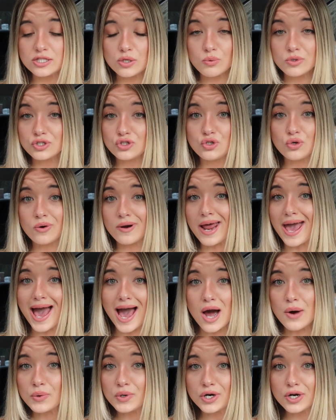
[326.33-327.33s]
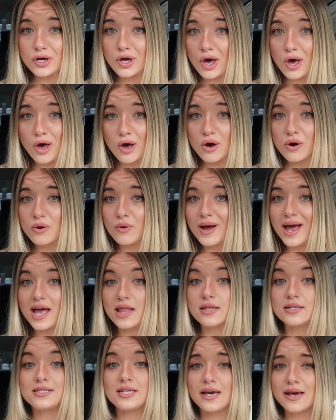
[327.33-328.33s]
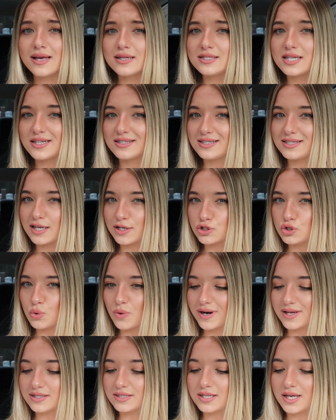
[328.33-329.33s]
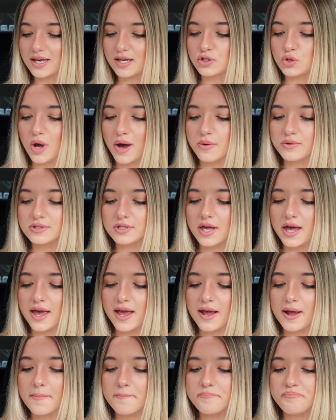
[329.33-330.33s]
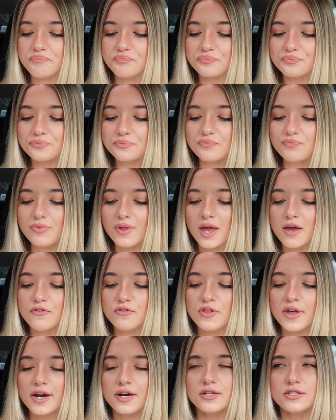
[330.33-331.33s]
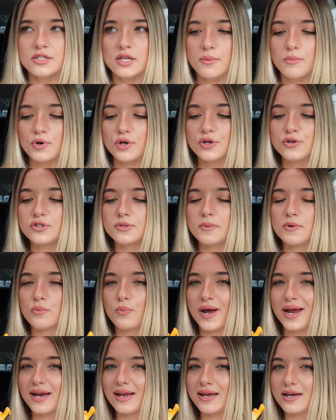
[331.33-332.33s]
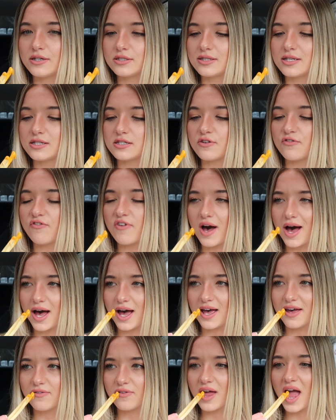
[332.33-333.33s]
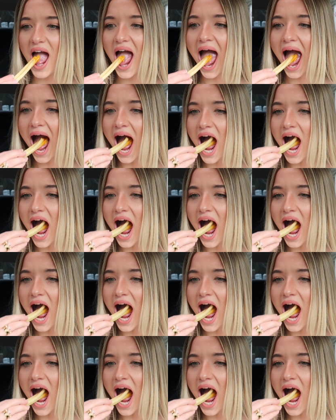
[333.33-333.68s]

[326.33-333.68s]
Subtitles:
was due an hour ago and the ticket said 6:26. So I was like, if there's someone who's been waiting here since 5,